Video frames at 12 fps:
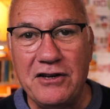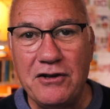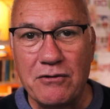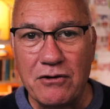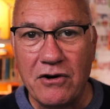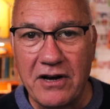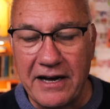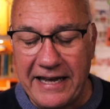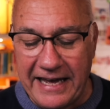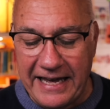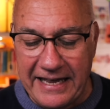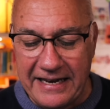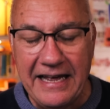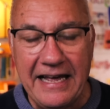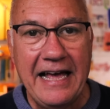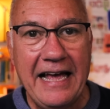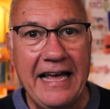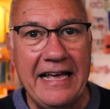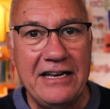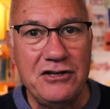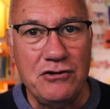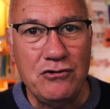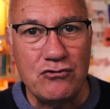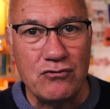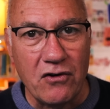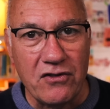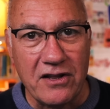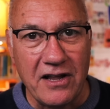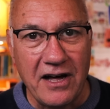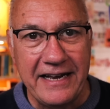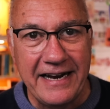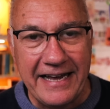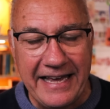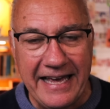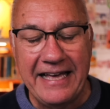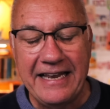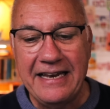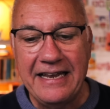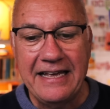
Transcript: You look again and you draw the line again